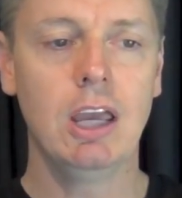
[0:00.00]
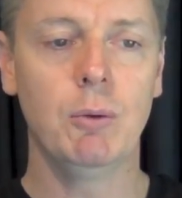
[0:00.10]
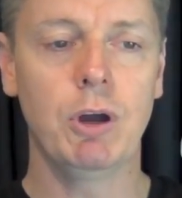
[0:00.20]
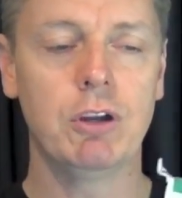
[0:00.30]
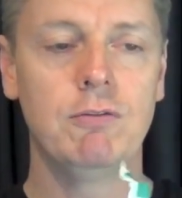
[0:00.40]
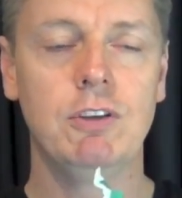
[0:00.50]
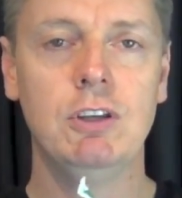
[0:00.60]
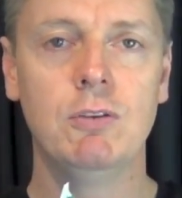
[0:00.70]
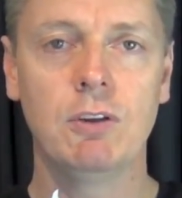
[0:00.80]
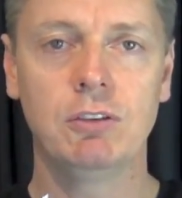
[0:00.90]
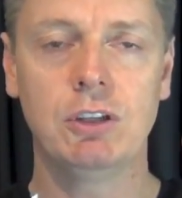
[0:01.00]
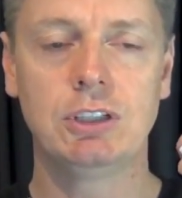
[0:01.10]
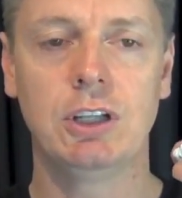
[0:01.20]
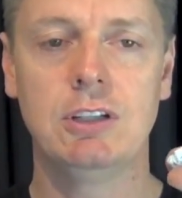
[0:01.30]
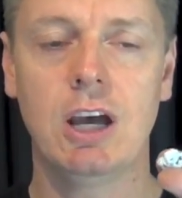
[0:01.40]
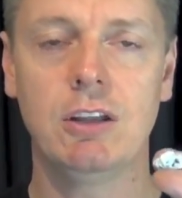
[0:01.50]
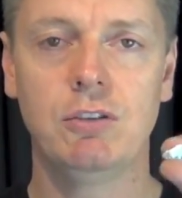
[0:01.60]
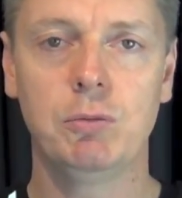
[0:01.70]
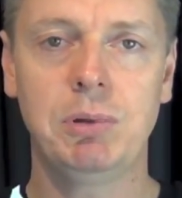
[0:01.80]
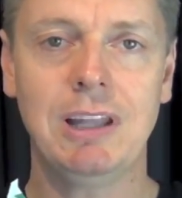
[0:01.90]
And what you've essentially done is
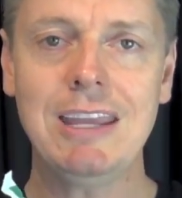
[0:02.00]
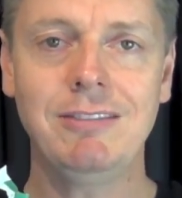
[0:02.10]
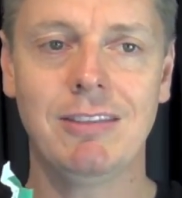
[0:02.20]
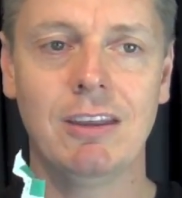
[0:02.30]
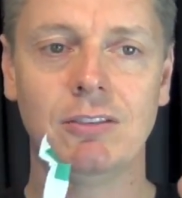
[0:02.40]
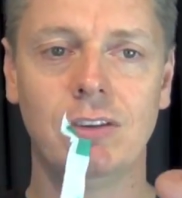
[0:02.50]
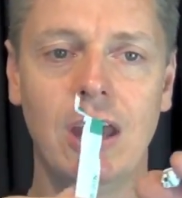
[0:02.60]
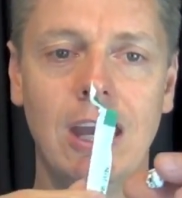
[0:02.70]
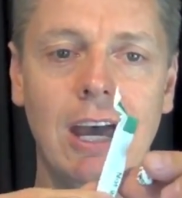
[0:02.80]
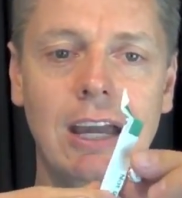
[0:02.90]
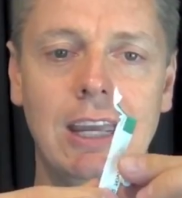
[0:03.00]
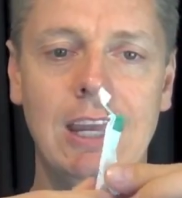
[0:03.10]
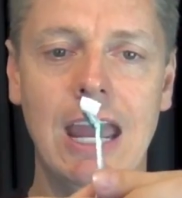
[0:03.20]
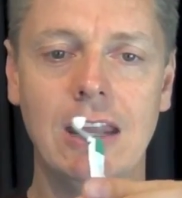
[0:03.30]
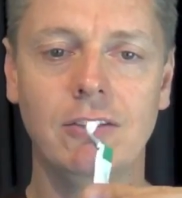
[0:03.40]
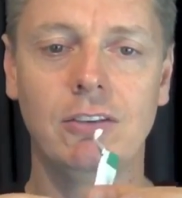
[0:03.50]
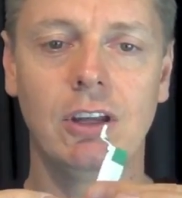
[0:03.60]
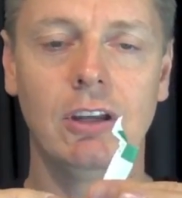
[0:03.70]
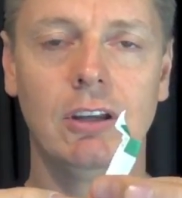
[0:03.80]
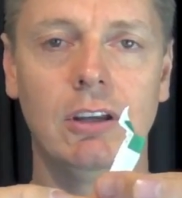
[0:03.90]
just placed this
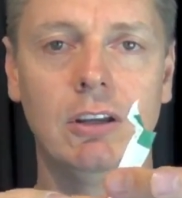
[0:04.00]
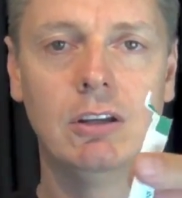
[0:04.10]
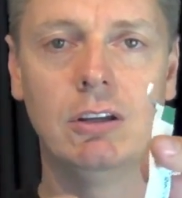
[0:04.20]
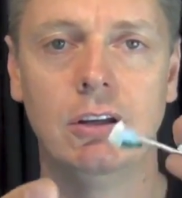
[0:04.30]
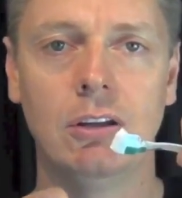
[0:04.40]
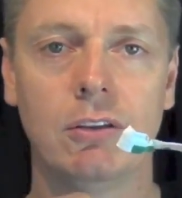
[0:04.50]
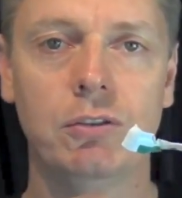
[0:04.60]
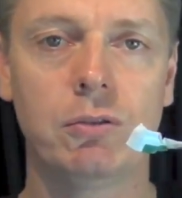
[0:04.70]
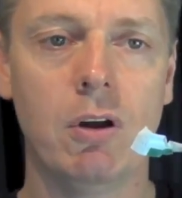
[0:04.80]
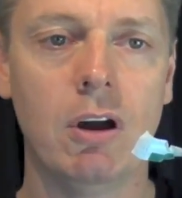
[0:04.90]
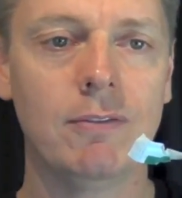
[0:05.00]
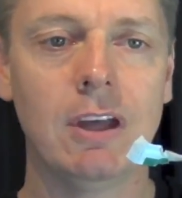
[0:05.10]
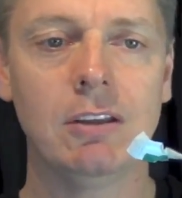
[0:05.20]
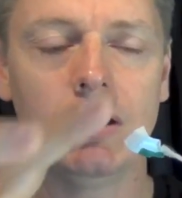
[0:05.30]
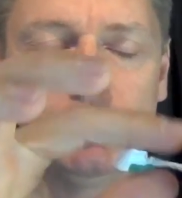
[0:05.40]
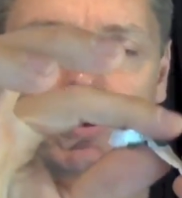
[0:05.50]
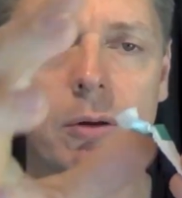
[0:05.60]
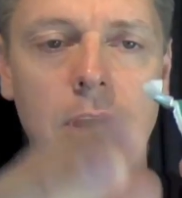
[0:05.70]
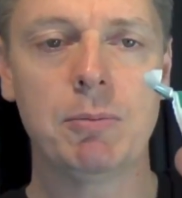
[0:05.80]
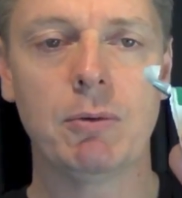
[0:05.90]
against the straw, the
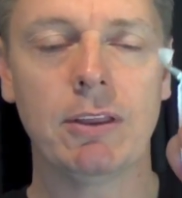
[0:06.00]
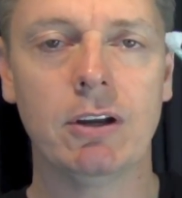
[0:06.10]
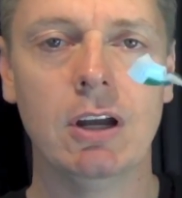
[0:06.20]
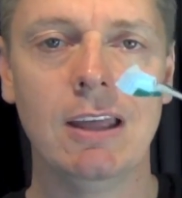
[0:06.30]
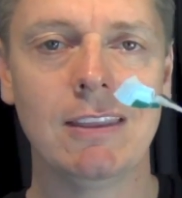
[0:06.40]
straw paper rather.